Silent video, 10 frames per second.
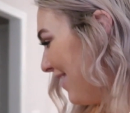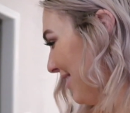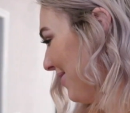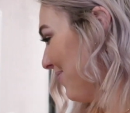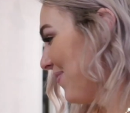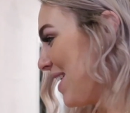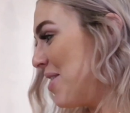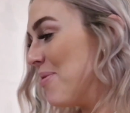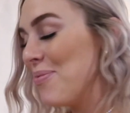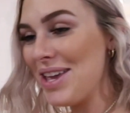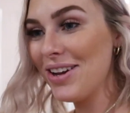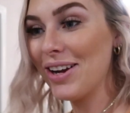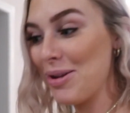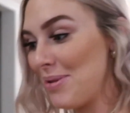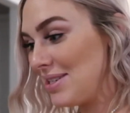um, we are
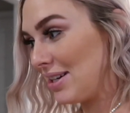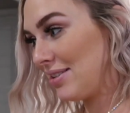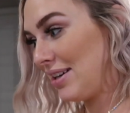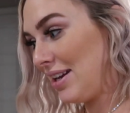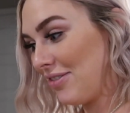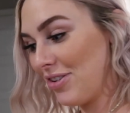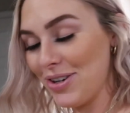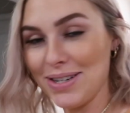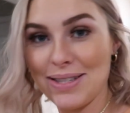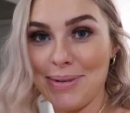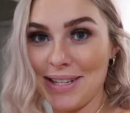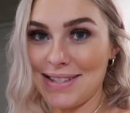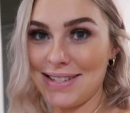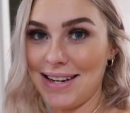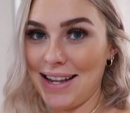gonna be decorating for
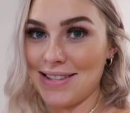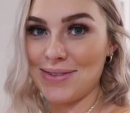Christmas tonight.